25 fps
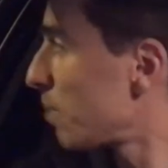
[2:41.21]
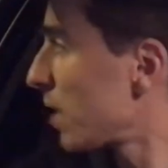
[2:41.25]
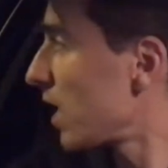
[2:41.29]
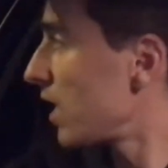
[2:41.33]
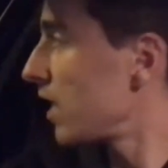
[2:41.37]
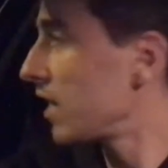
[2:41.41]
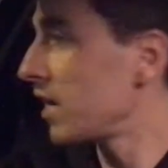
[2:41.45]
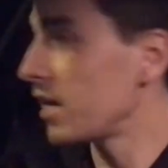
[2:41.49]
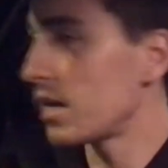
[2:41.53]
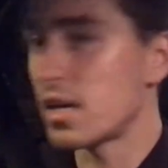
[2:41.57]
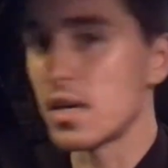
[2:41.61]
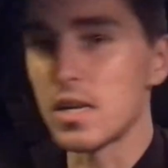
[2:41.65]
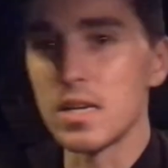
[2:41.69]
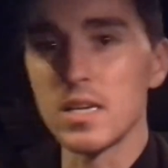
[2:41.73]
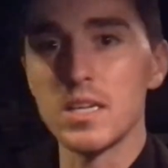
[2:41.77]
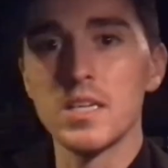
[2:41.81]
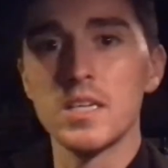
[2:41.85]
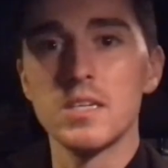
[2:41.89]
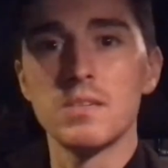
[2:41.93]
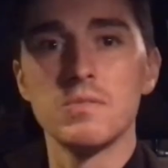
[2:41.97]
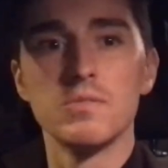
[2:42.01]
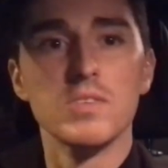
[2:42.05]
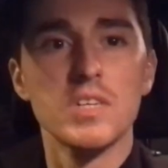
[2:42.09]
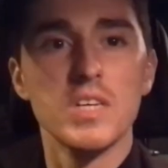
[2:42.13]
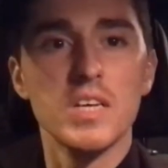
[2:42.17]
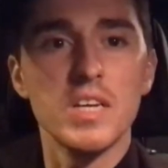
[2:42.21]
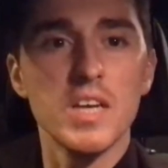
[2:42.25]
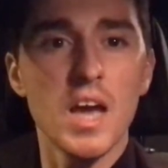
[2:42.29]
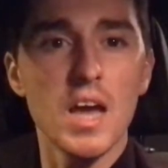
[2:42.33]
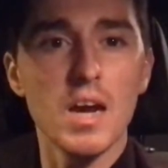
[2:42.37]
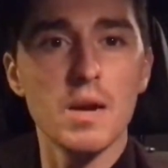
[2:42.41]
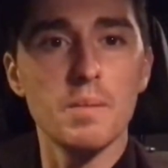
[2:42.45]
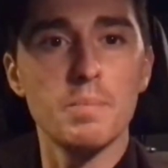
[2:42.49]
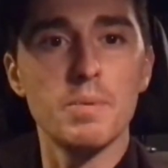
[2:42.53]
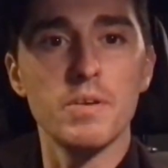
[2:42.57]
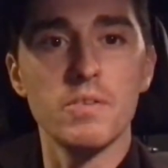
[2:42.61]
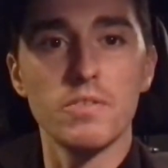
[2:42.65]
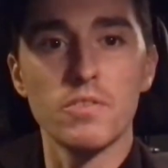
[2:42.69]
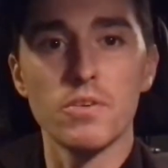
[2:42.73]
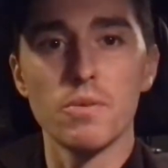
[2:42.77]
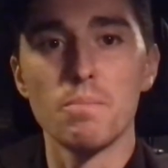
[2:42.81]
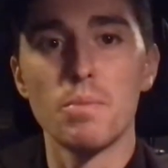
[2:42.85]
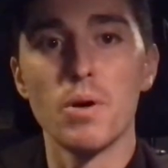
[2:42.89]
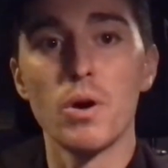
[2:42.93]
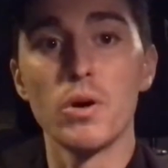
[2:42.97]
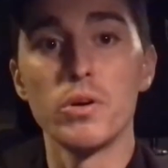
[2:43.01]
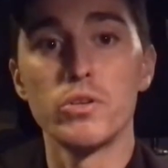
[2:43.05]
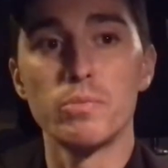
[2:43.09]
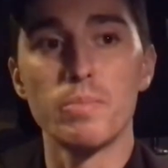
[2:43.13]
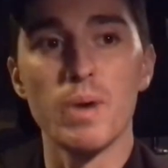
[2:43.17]
panic, and he had a bit of
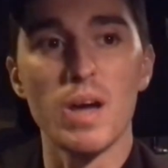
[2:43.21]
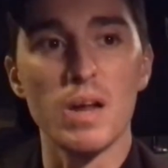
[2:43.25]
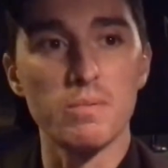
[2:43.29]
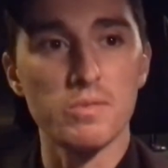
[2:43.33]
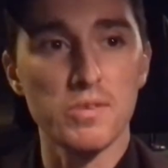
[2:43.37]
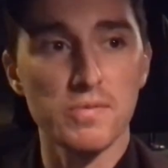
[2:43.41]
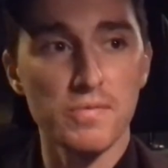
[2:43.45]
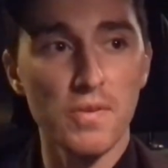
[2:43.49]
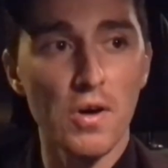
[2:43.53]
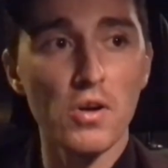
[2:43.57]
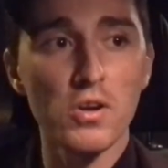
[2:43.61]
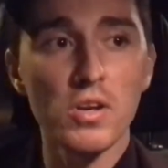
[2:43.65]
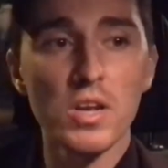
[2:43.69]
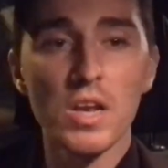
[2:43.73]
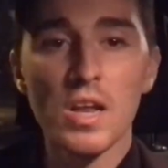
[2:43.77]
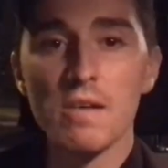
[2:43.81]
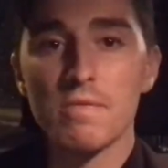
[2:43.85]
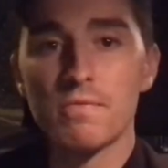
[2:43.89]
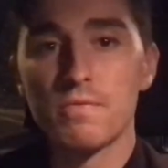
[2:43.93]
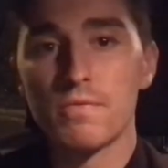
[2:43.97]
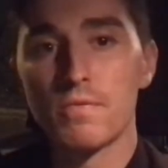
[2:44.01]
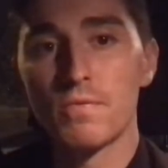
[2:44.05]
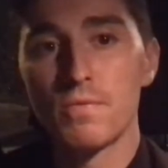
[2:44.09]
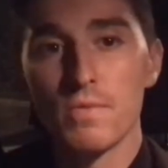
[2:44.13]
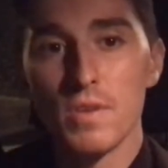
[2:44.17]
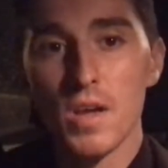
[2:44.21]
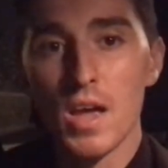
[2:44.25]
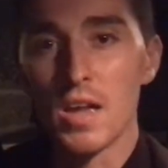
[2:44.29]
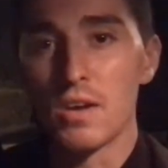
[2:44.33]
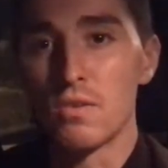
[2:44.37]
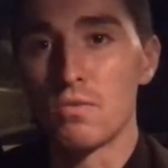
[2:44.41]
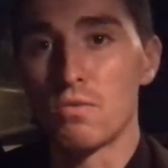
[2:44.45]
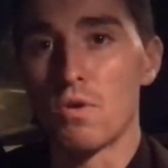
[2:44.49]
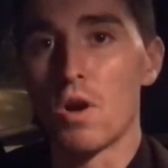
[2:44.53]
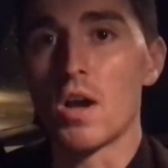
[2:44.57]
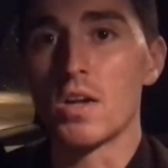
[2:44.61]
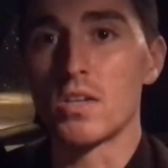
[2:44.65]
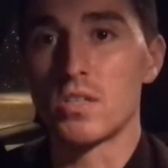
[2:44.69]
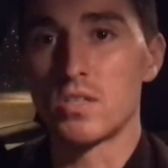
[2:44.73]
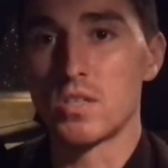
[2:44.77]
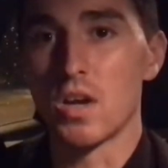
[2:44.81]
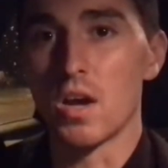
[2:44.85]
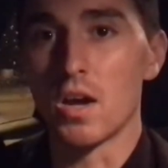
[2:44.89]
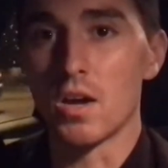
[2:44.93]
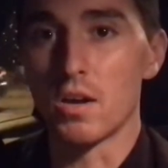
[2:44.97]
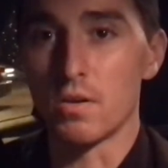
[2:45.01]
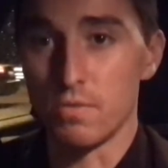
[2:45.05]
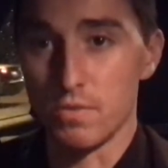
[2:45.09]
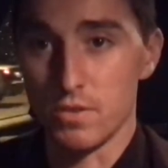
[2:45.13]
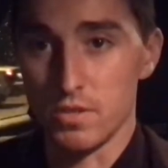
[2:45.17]
composure about himself on left and right
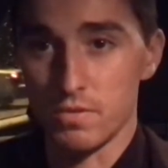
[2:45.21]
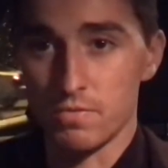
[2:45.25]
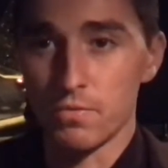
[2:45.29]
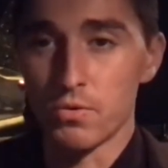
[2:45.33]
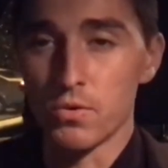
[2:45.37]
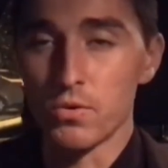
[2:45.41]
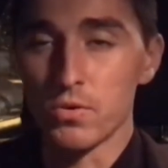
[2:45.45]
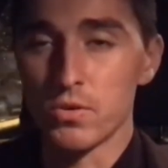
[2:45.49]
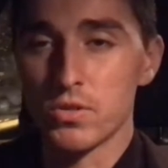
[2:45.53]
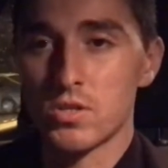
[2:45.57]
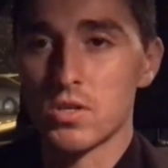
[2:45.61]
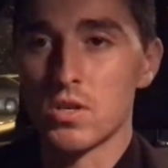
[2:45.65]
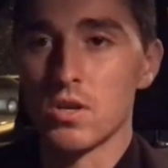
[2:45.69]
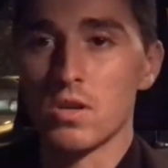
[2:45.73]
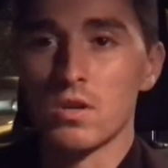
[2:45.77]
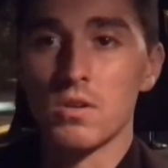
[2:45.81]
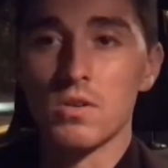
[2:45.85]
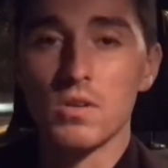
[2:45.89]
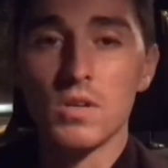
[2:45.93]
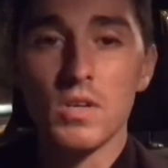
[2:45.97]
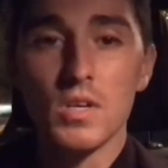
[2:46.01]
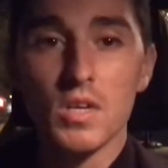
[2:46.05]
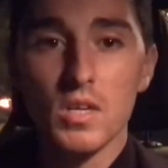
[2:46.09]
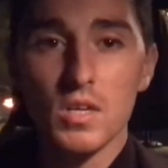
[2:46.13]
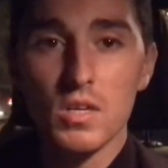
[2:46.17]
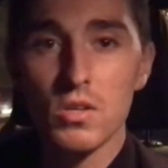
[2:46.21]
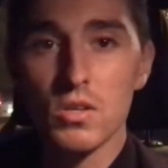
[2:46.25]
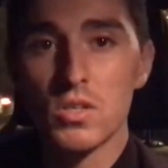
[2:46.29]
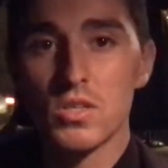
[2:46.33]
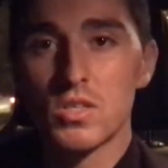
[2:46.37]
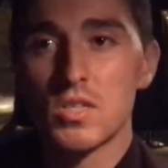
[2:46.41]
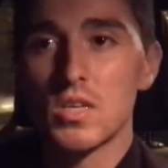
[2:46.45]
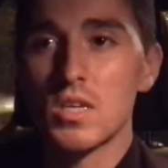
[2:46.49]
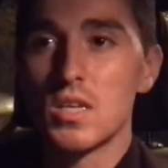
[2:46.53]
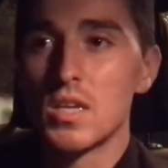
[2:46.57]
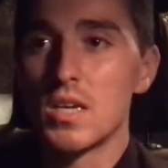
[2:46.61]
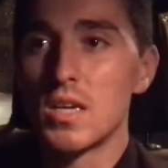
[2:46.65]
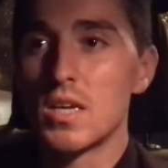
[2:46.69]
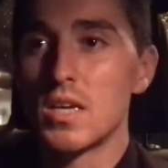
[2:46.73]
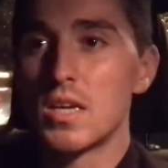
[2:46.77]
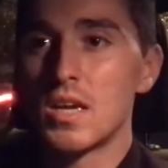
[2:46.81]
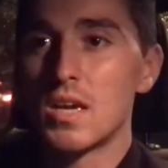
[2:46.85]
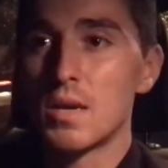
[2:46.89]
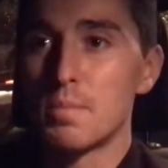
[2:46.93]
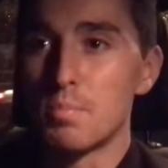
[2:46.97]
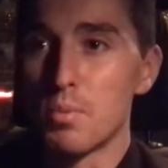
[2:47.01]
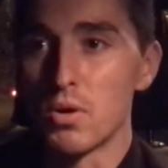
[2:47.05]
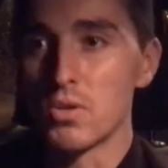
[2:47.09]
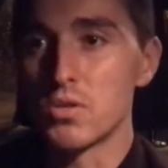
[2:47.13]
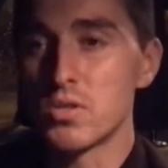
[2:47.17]
side of his foot. So good to see that he can
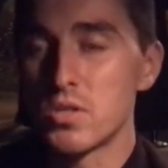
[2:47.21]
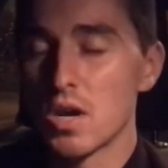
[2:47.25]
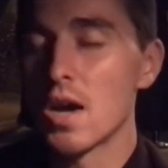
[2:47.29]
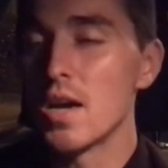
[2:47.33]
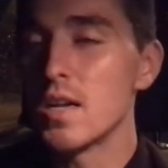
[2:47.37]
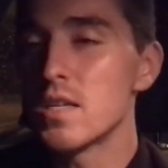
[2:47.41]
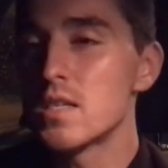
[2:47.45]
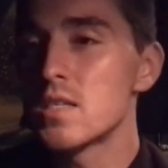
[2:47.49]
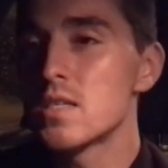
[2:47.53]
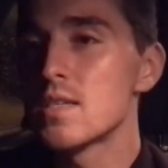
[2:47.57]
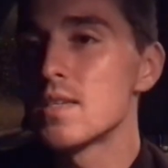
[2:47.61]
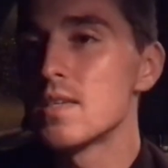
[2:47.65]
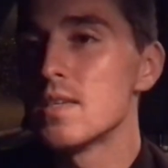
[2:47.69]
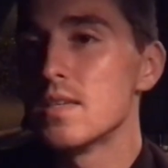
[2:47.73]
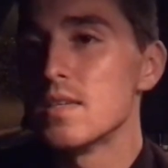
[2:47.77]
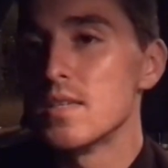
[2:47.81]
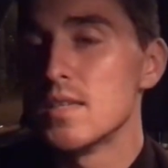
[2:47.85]
kick both sides.